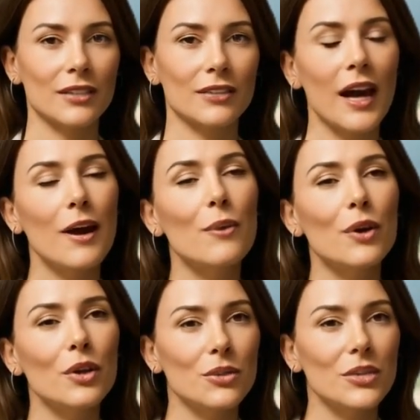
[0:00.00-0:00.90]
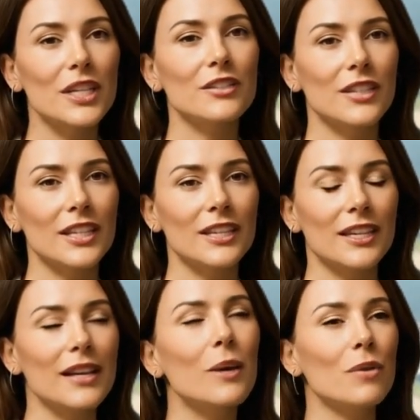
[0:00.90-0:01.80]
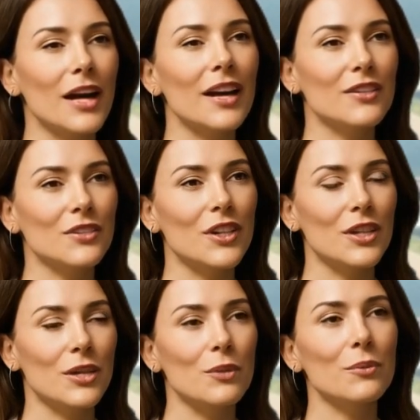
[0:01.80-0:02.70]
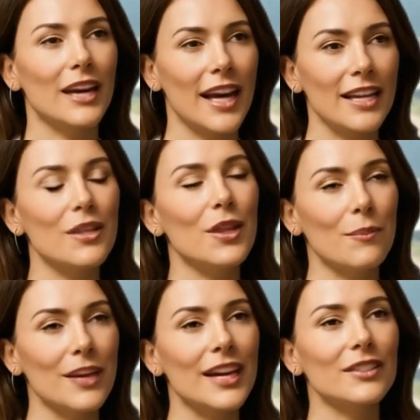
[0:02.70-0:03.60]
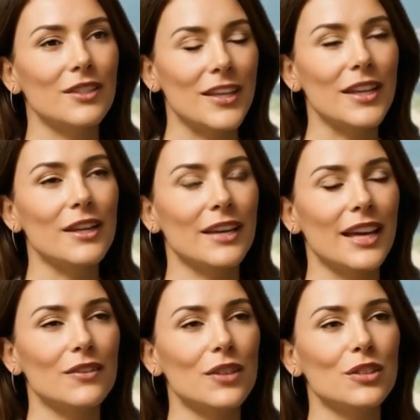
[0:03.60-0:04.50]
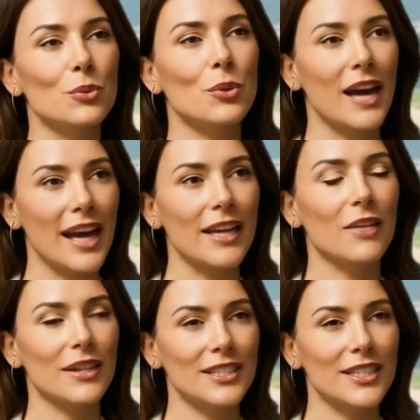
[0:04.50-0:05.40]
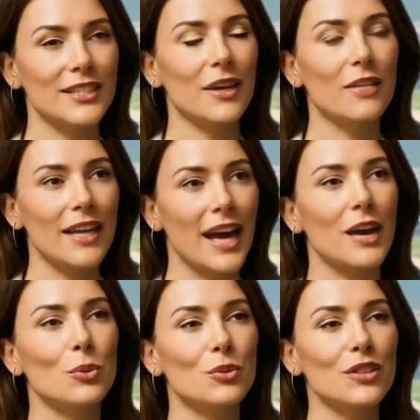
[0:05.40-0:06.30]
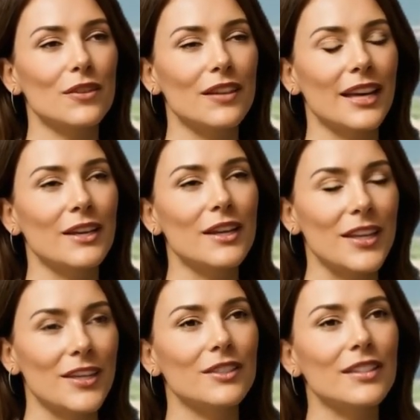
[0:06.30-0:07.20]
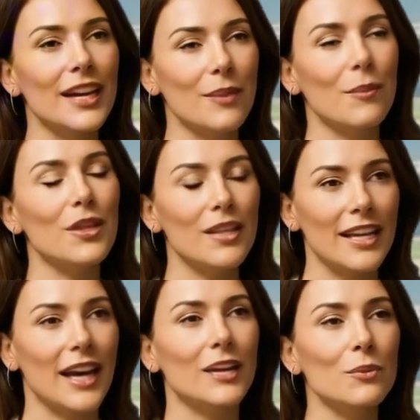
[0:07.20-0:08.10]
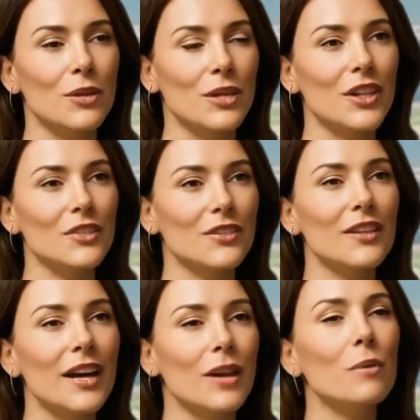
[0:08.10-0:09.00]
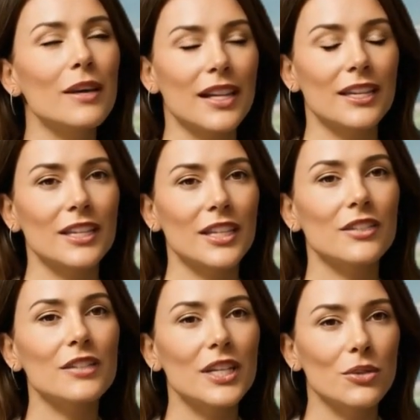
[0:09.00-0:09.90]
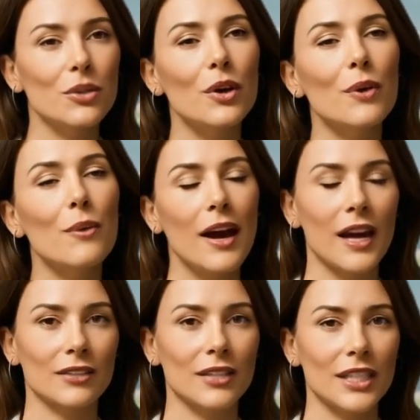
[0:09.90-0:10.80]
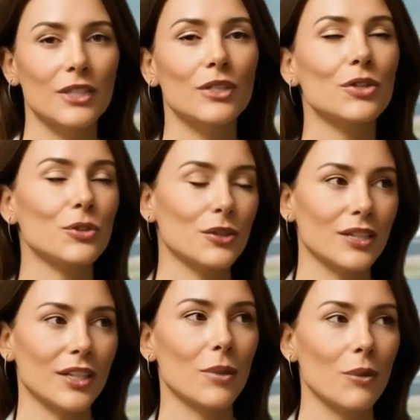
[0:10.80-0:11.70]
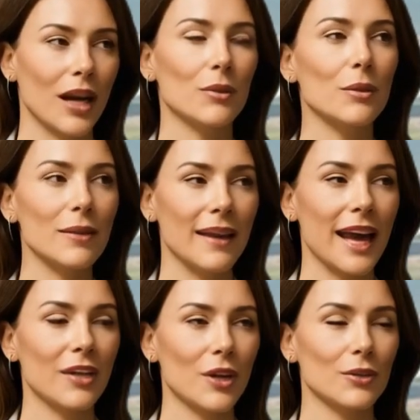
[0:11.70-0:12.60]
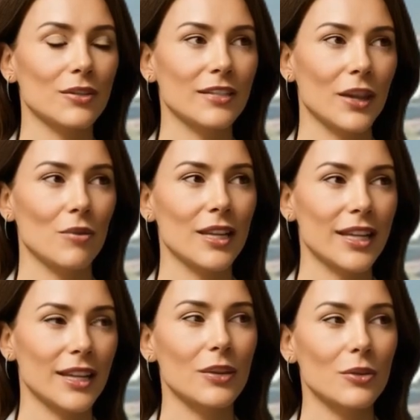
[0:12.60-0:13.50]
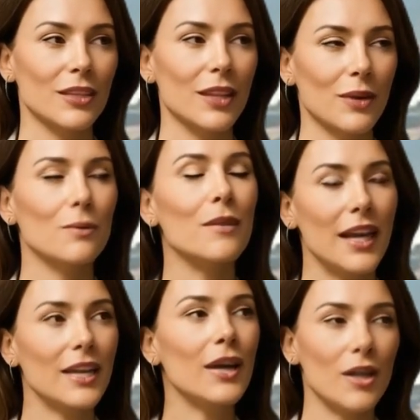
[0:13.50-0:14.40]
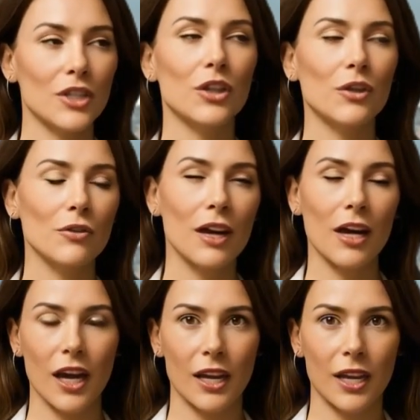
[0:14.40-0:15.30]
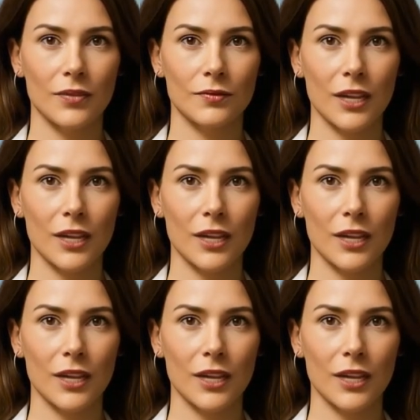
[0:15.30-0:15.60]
Think of it like physical training for your erectile tissue. By applying just the right amount of controlled pressure, you stimulate circulation, increase elasticity, and improve the responsiveness of the tissue over time. It's not aggressive, and it should never cause discomfort.